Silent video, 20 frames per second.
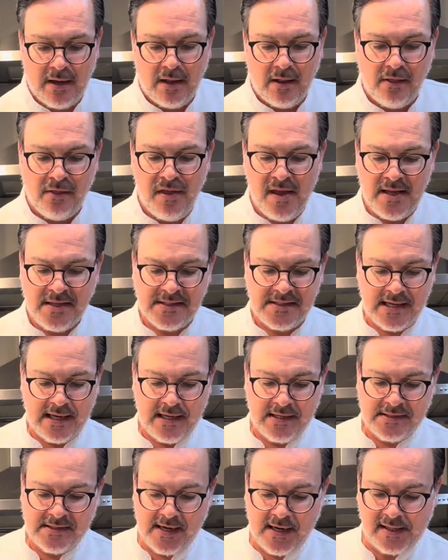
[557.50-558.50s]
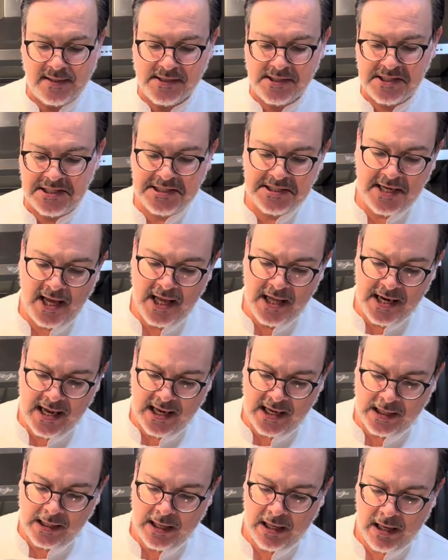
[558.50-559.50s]
This is a
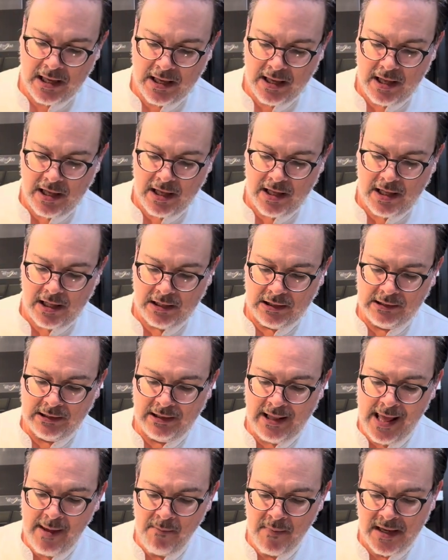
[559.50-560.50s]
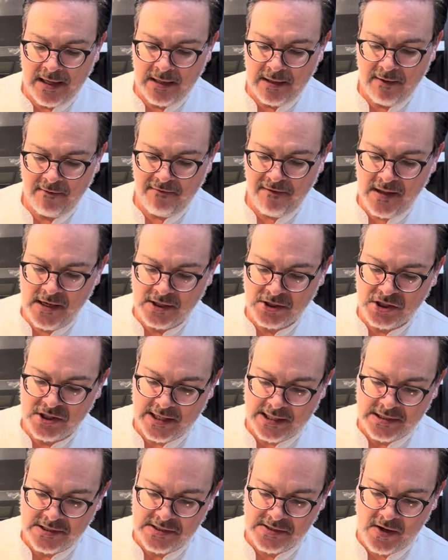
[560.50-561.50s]
stunning lemon
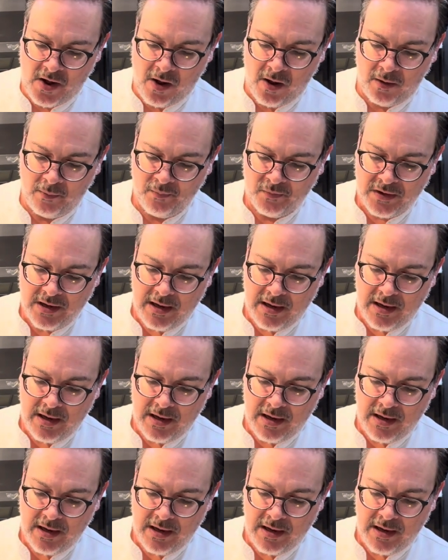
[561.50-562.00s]
finishing salt.